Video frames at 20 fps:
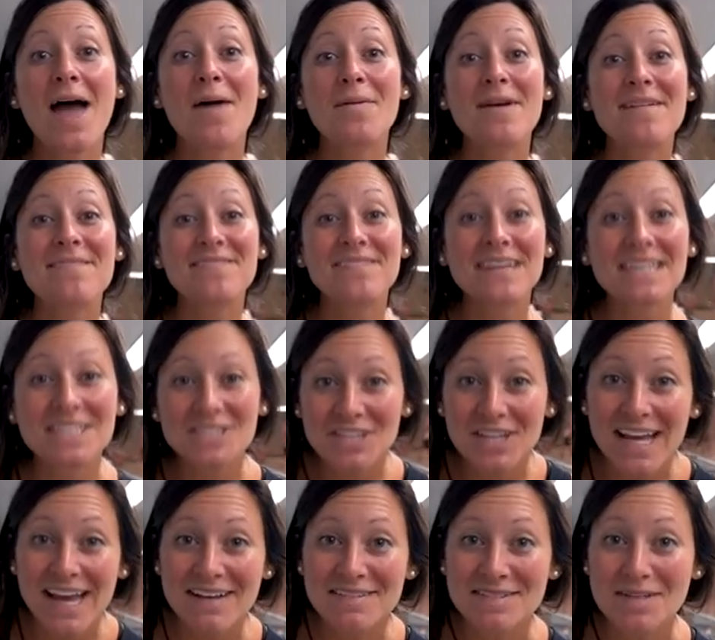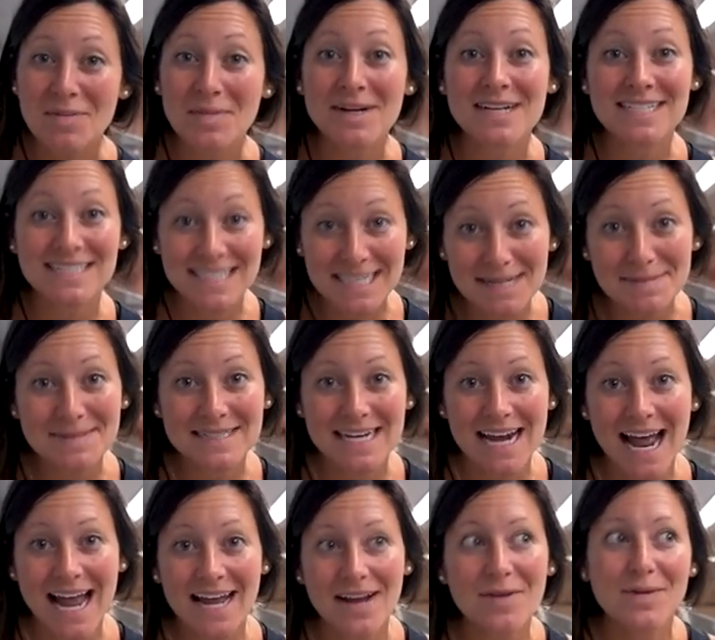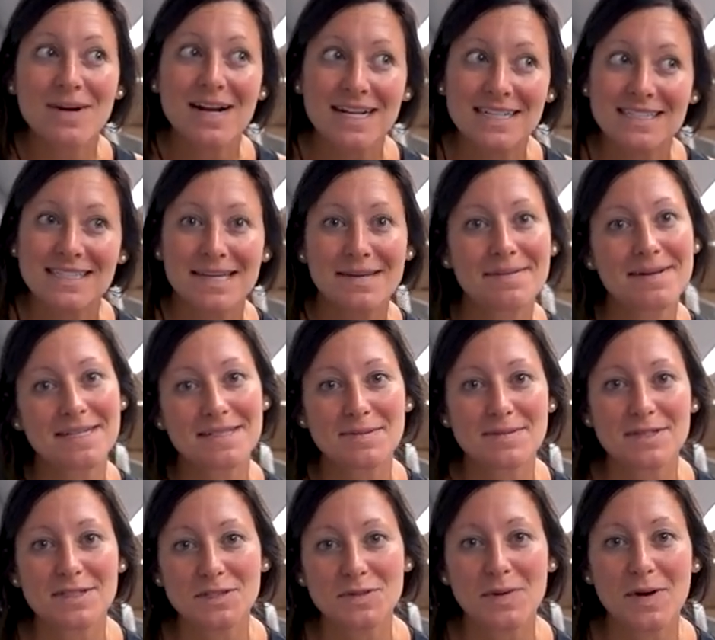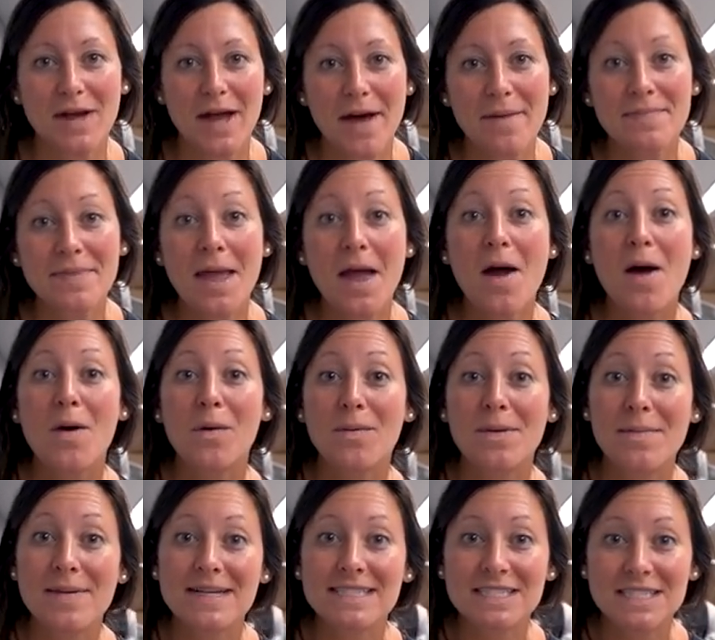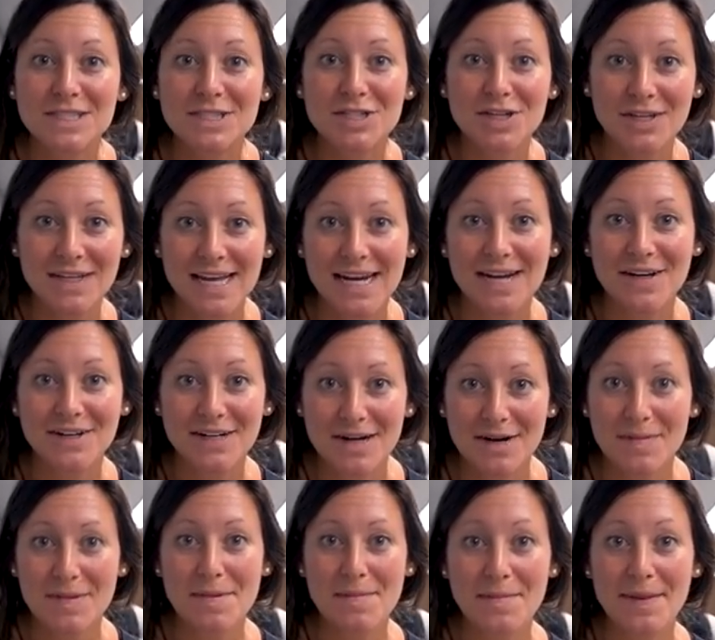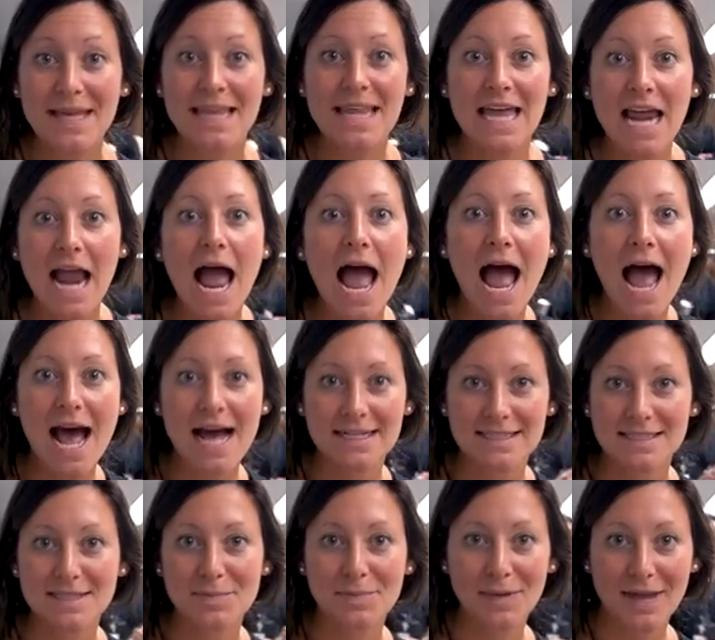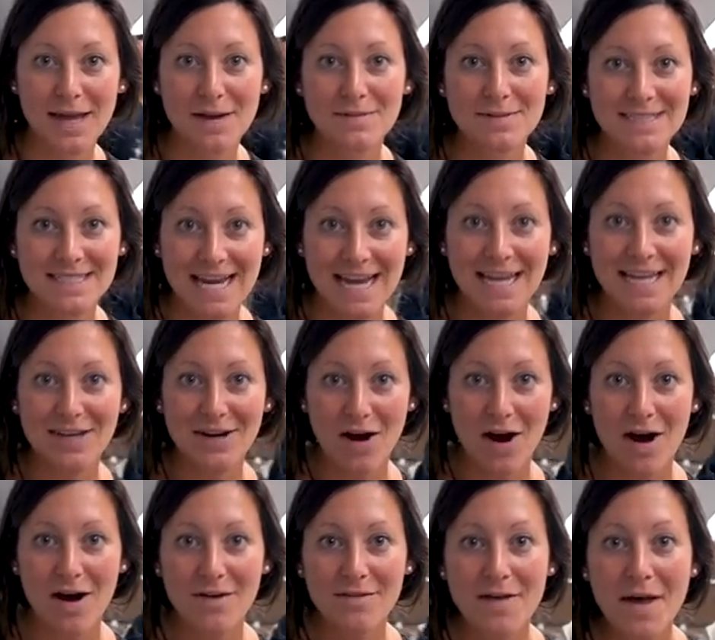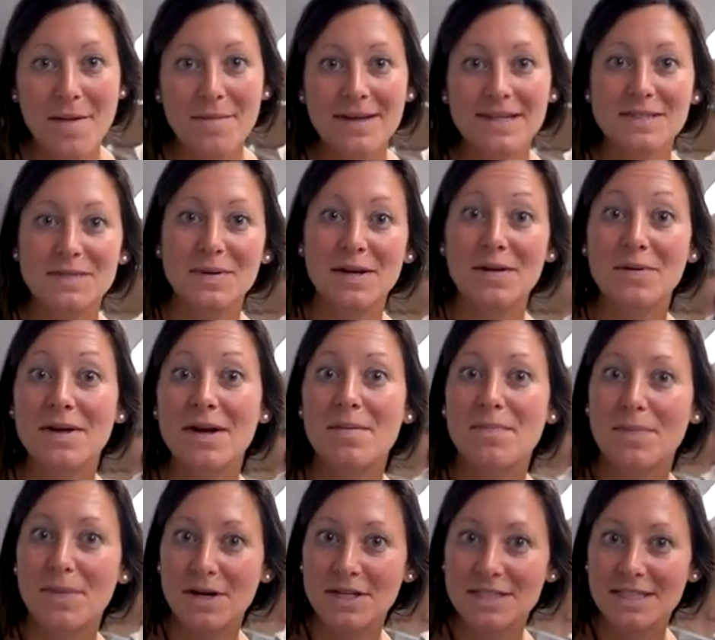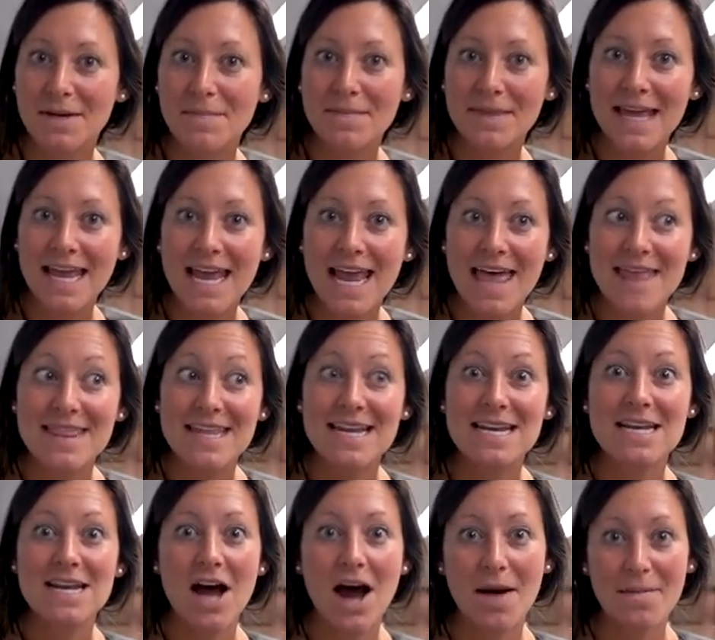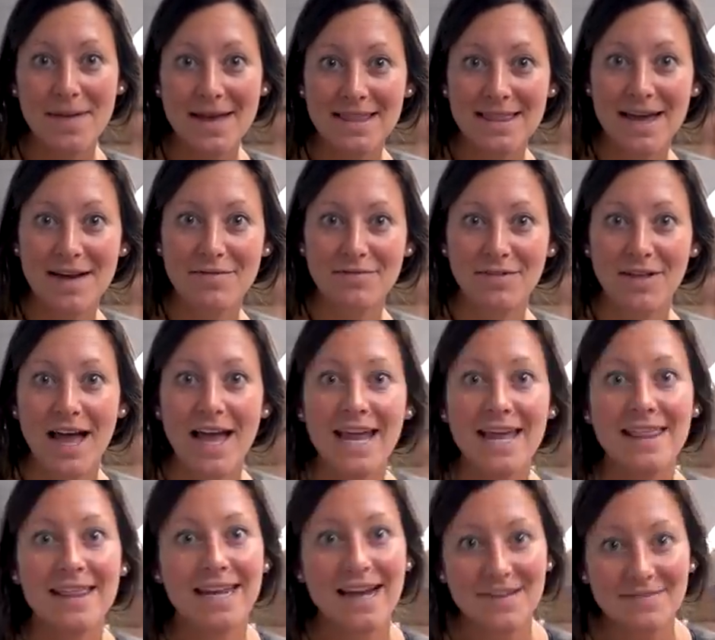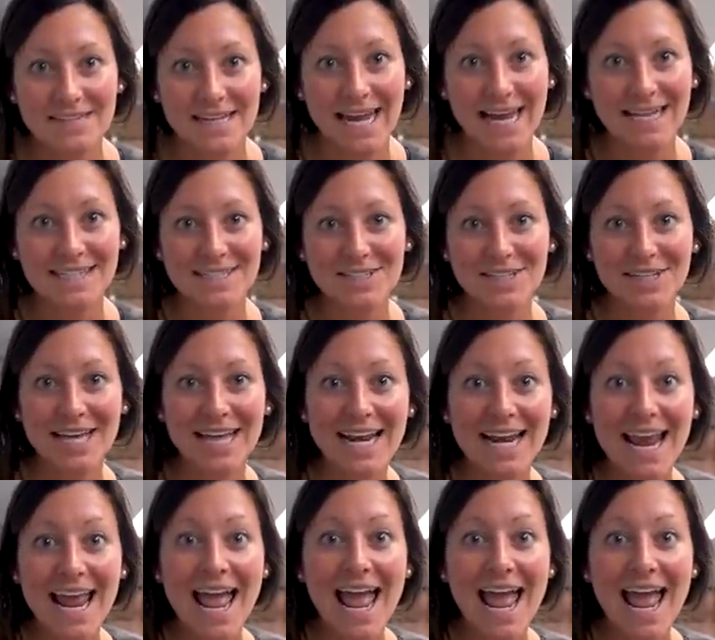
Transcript: we officially have somewhere to sleep tonight, or not sleep because we just woke up. We messaged a lady on Airbnb like as the plane was taking off because we didn't want to book something and then not make that flight and then have to cancel it.